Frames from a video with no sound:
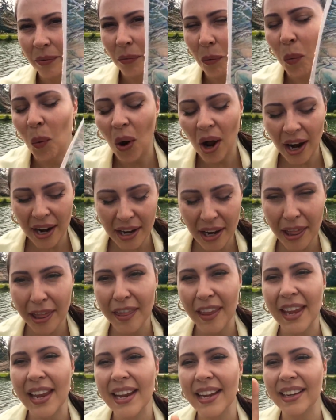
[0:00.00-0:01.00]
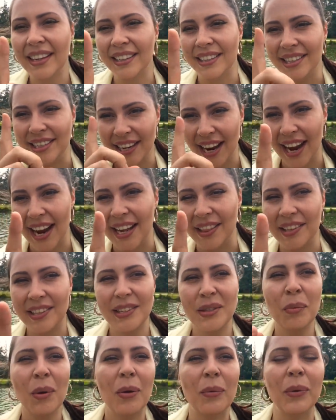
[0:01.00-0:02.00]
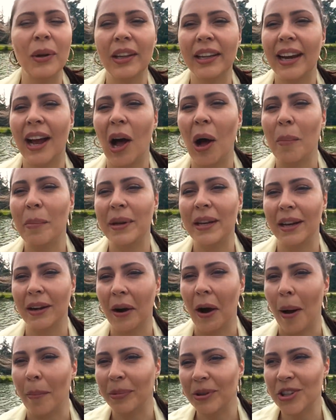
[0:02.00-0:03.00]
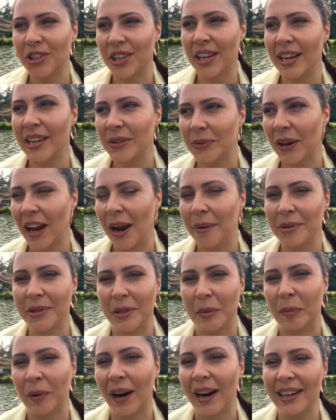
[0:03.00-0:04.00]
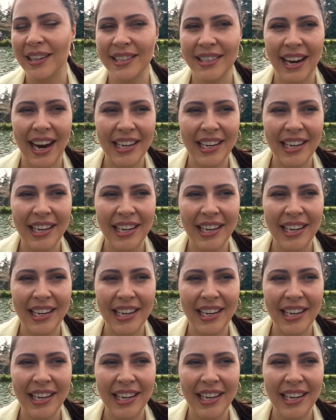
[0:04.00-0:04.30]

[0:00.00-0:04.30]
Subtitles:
One thing a day. This is what really helped me accomplish things when I was depressed.